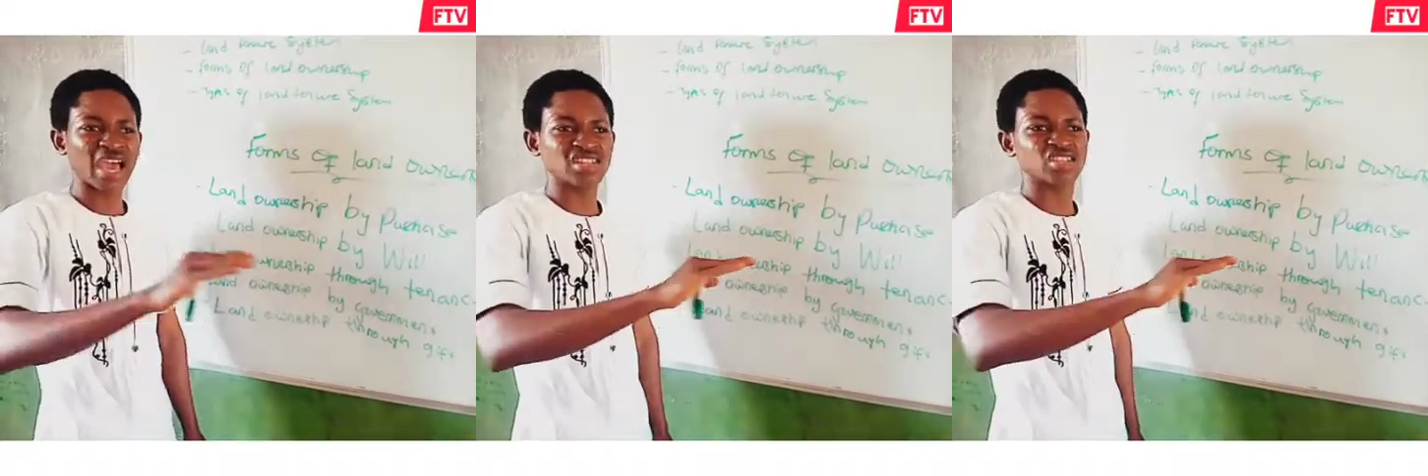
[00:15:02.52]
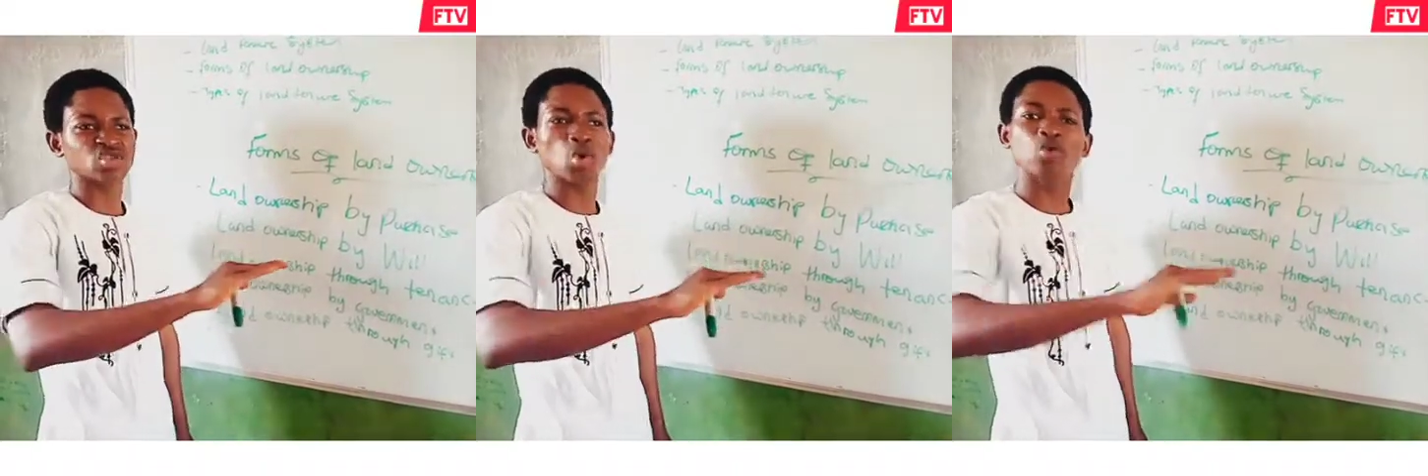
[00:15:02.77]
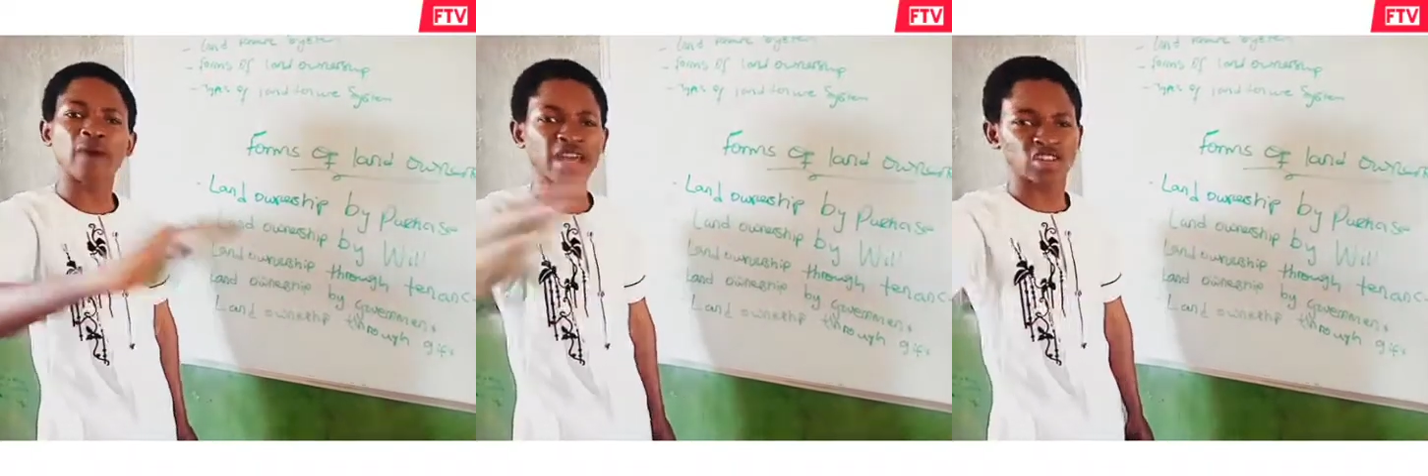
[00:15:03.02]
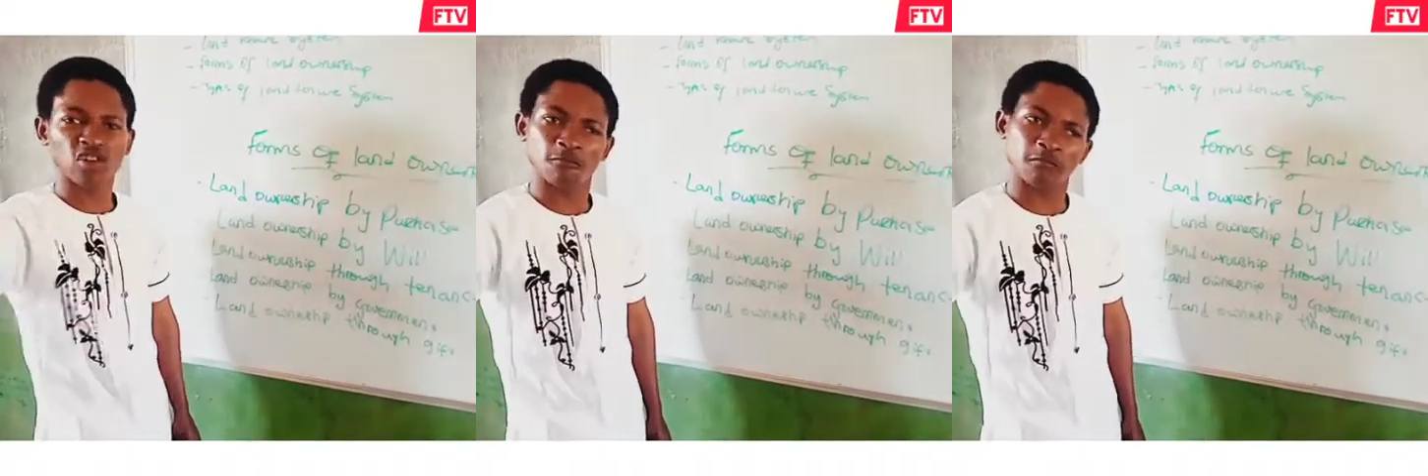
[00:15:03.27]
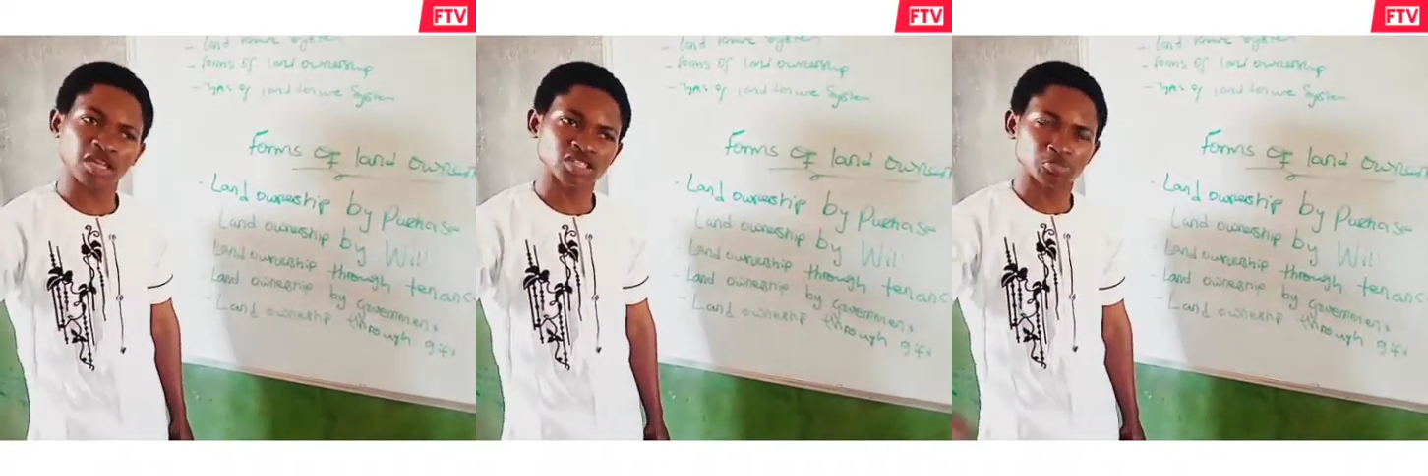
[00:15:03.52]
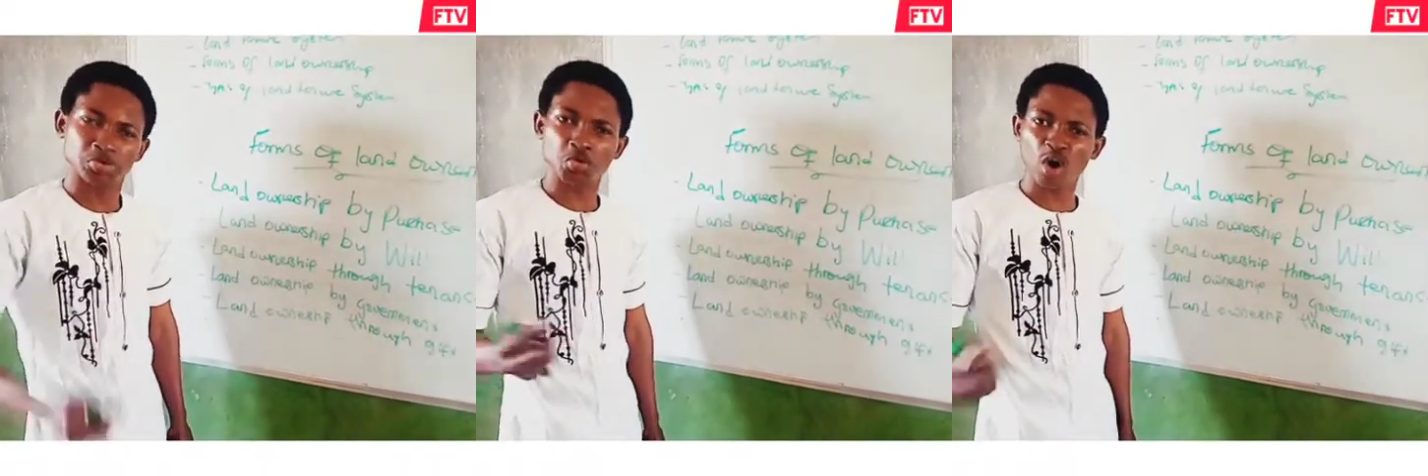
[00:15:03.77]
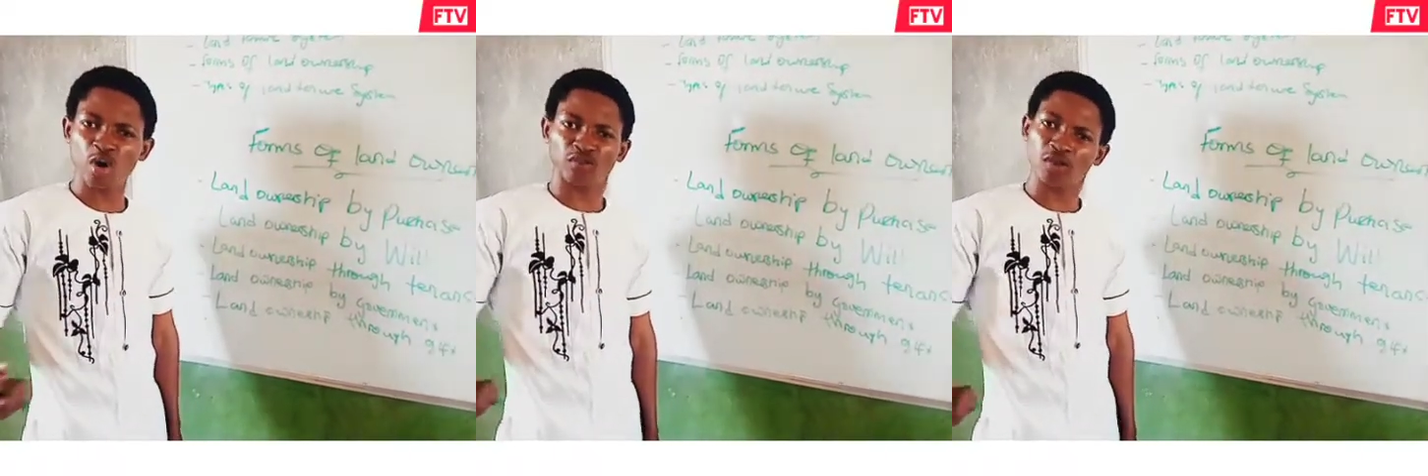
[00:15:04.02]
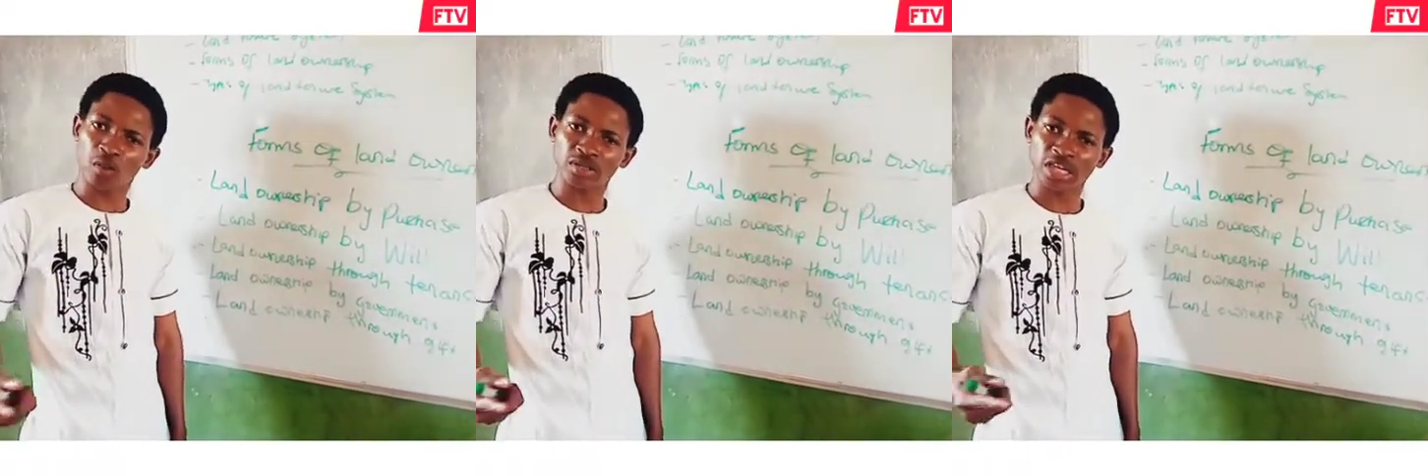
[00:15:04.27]
It is owned by the government. Beware of
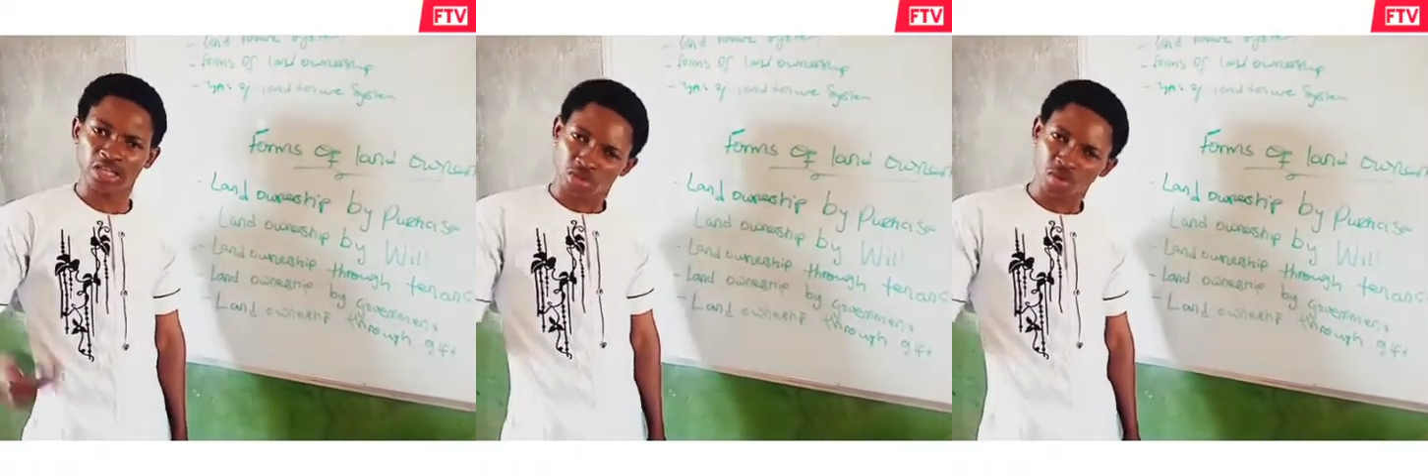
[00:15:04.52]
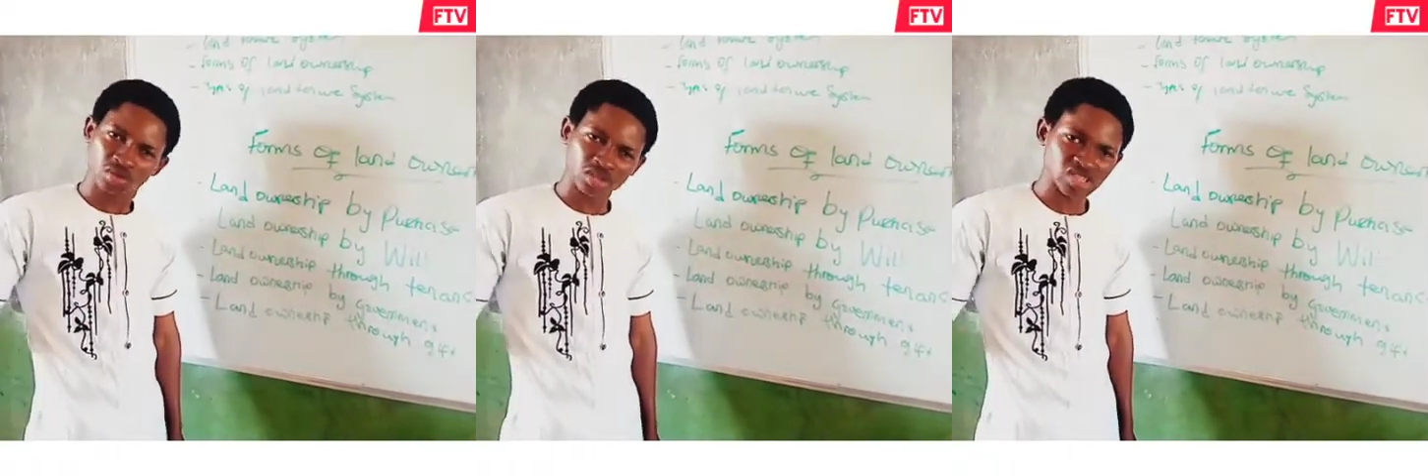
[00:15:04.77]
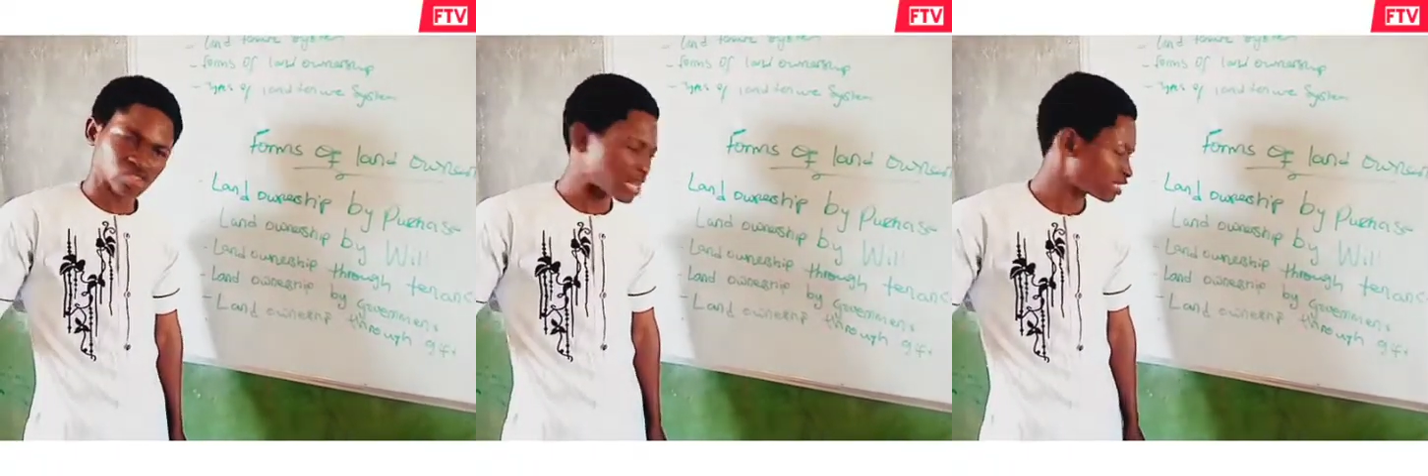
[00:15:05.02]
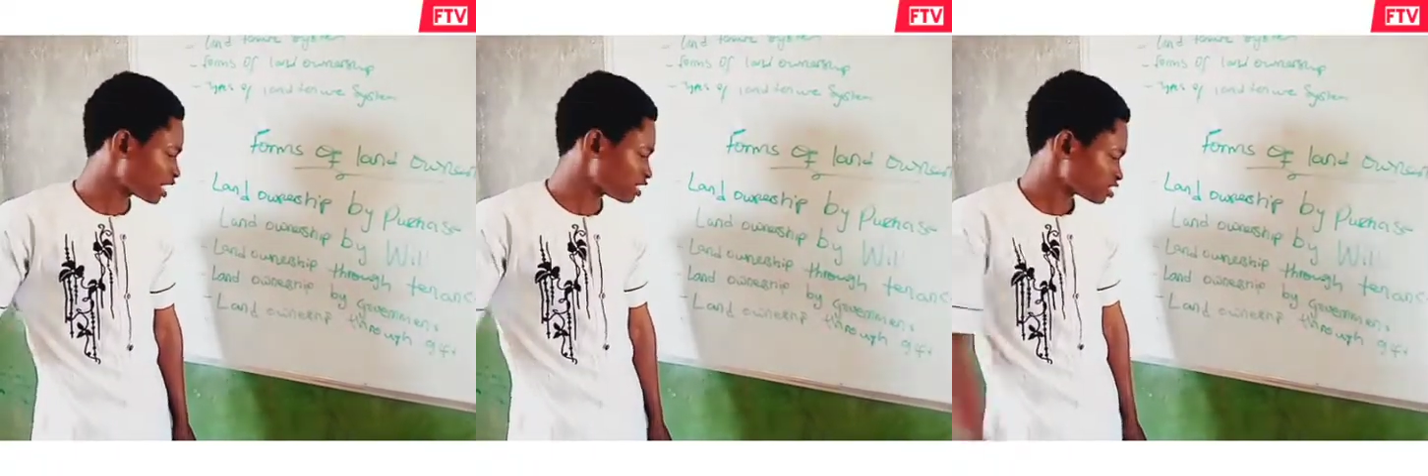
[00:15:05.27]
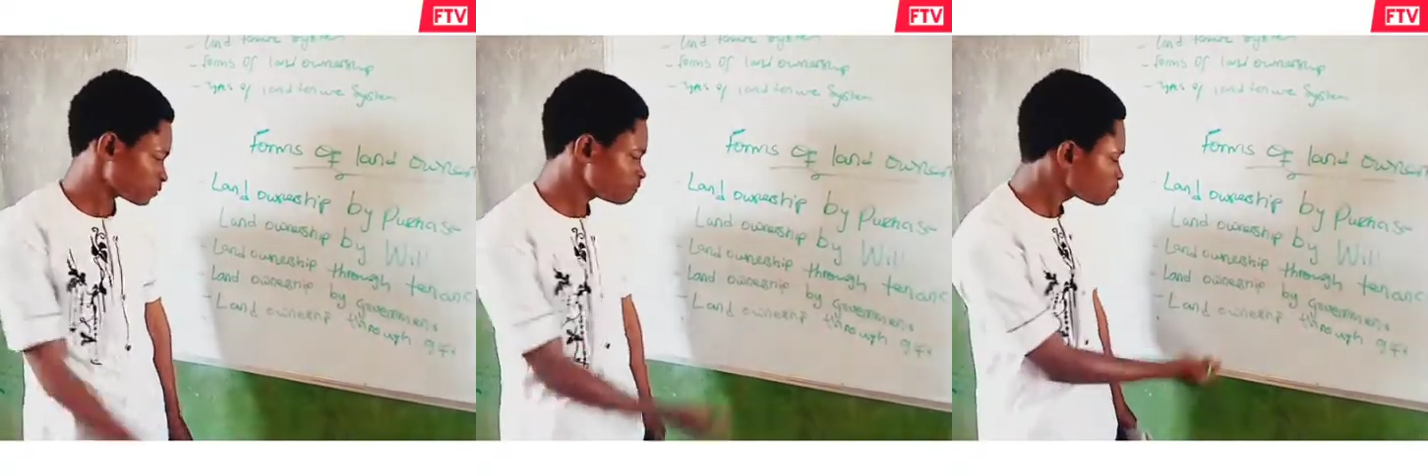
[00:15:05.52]
419. Things like that.